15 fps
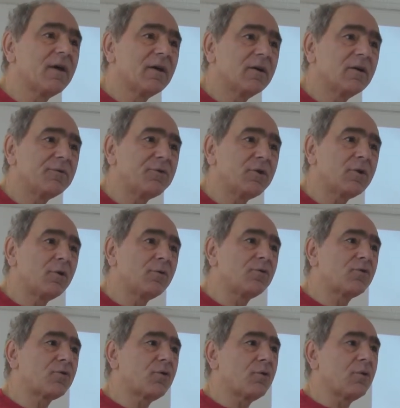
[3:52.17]
You know, if you go
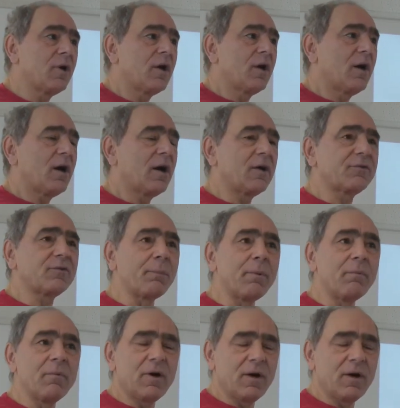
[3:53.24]
through uh, super,